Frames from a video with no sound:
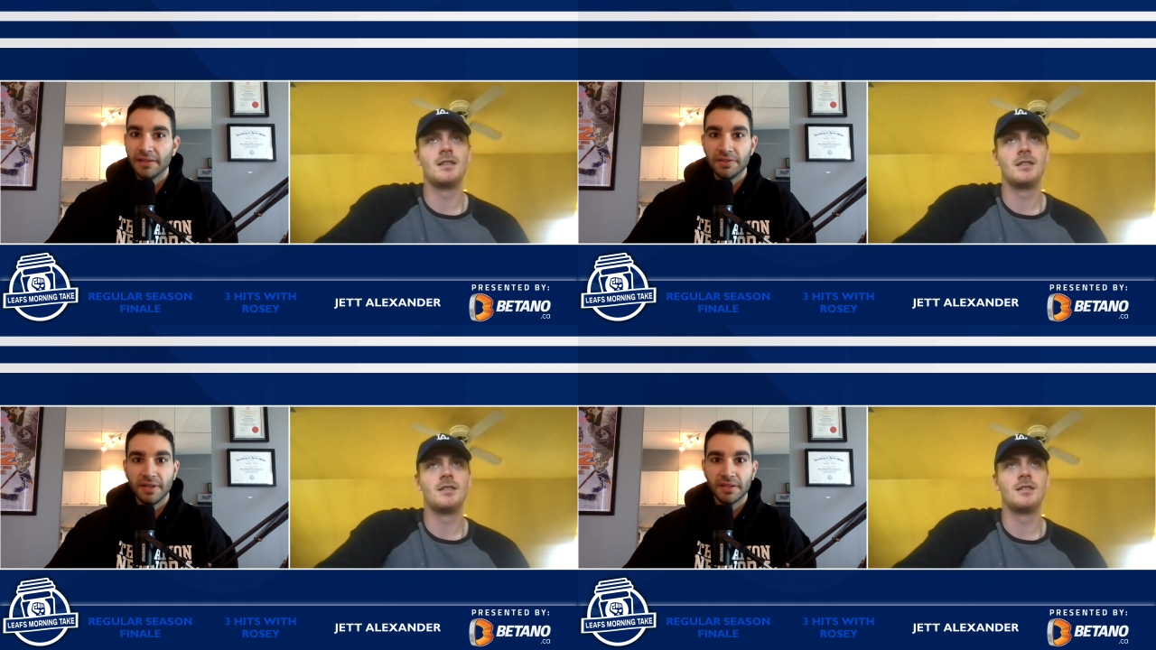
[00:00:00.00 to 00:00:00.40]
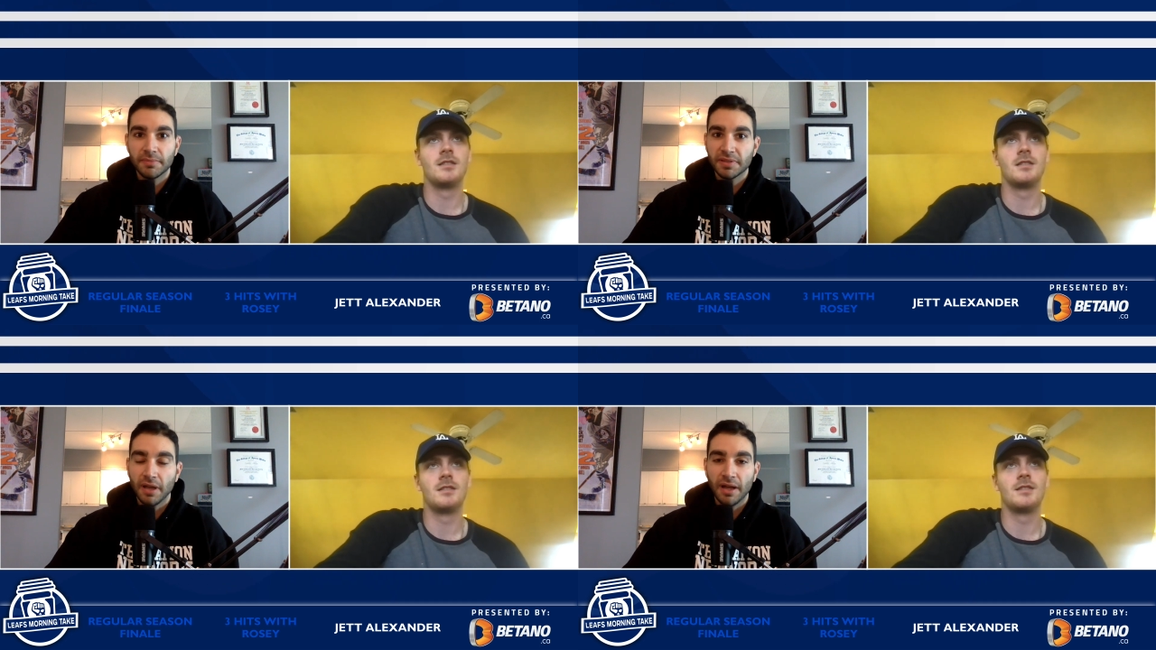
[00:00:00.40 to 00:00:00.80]
Speaker 1: Did you get
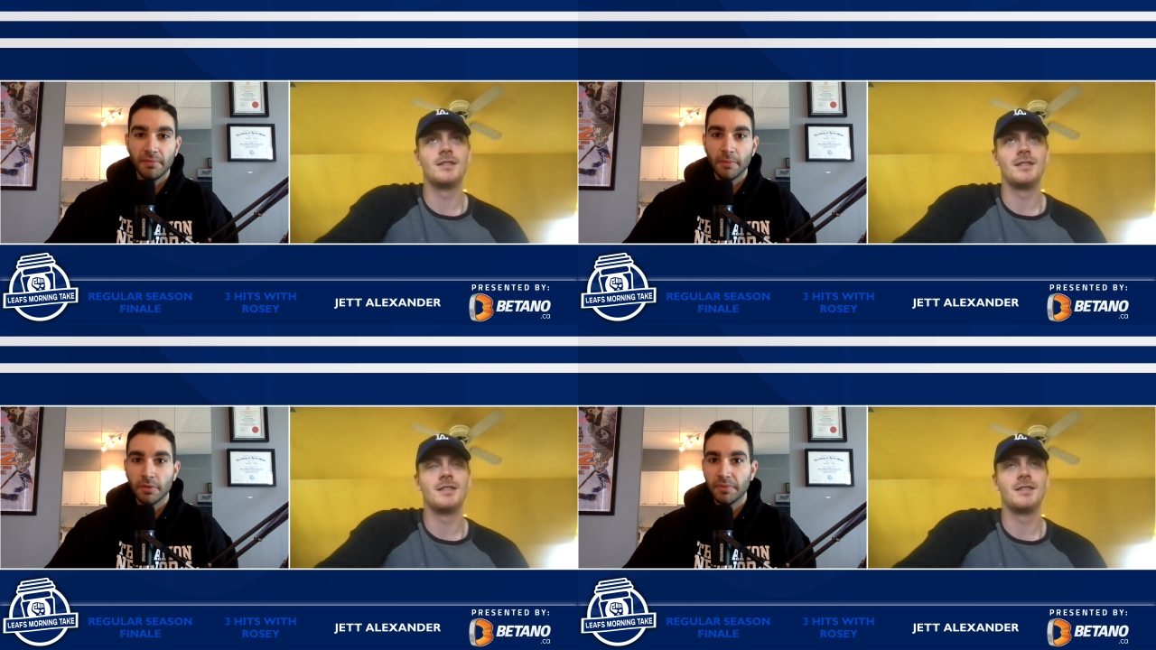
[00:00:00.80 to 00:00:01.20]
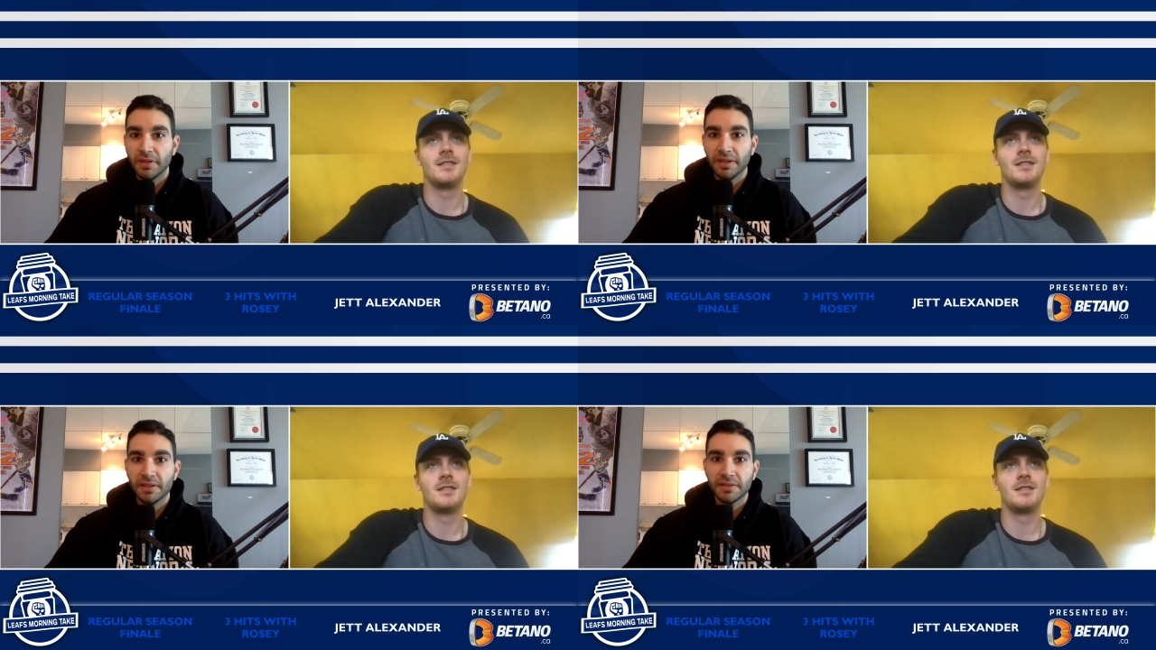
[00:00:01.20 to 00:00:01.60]
some signed
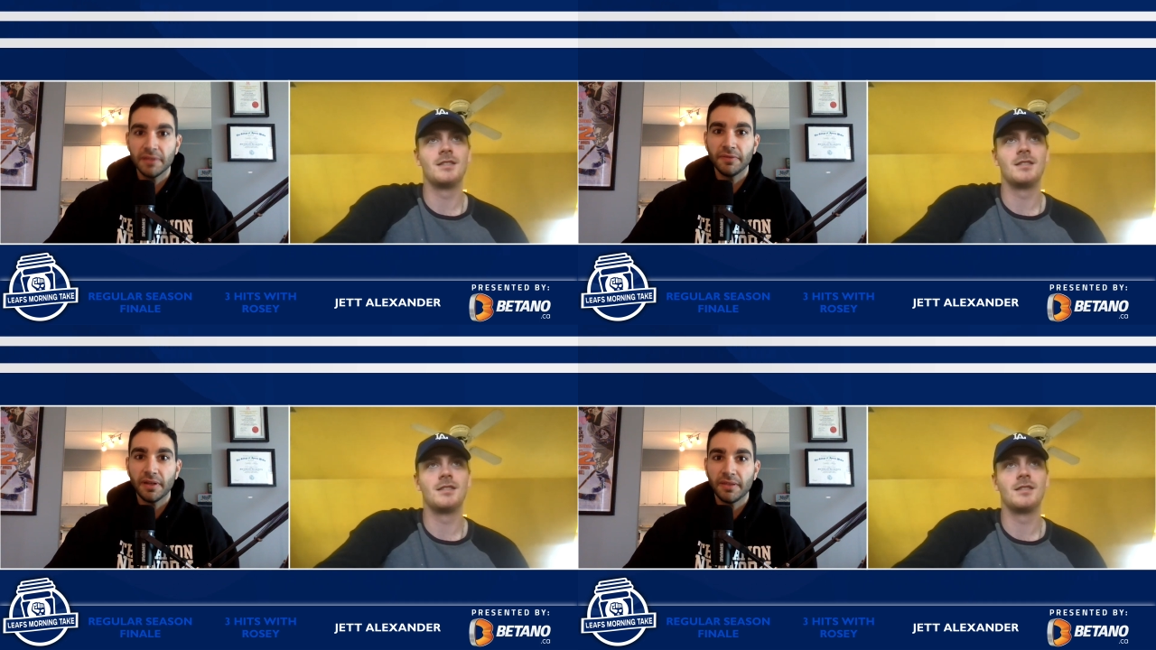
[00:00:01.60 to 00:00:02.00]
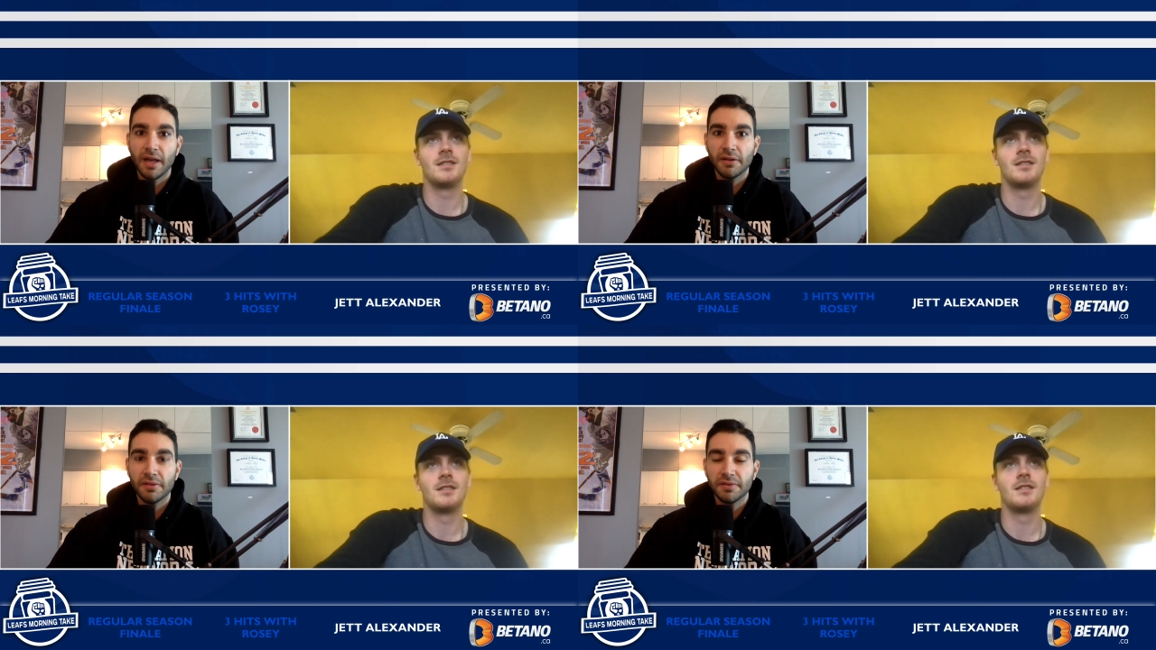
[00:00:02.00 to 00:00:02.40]
memorabilia and stuff like
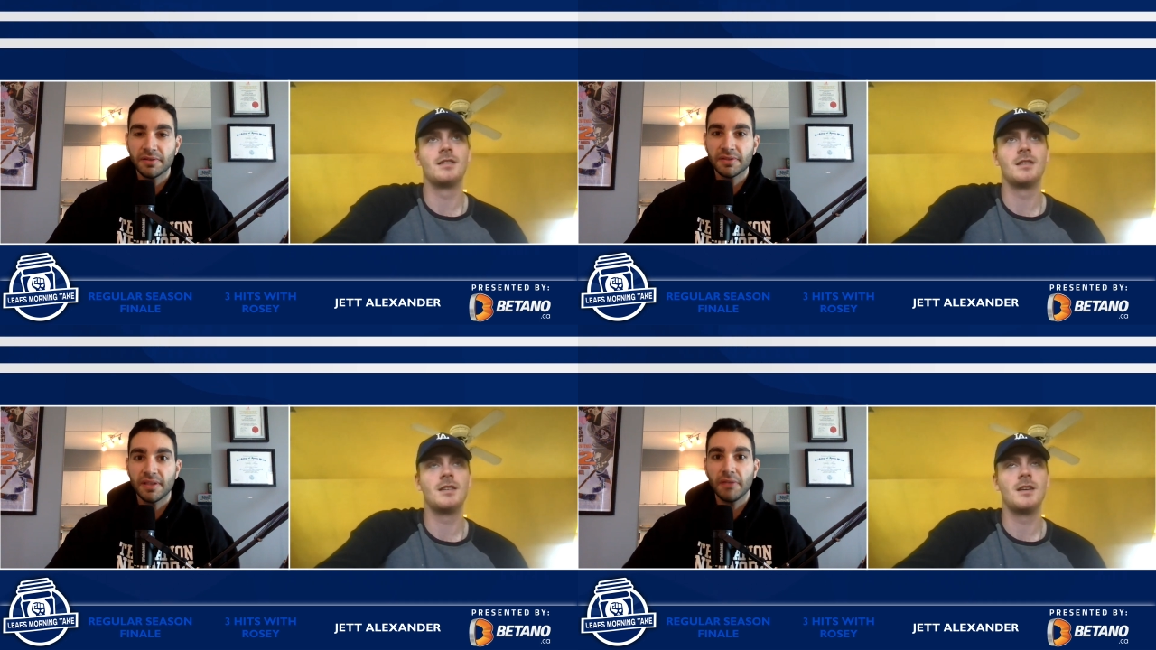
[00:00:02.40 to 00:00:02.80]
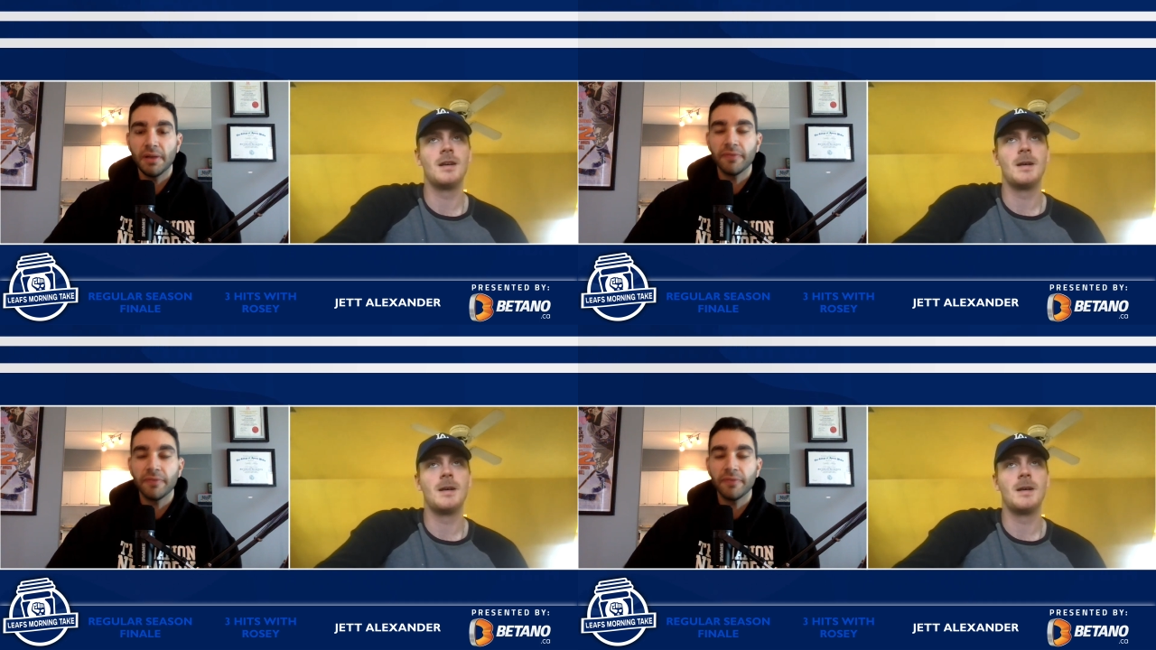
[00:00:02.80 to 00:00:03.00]
that, or did you just stay away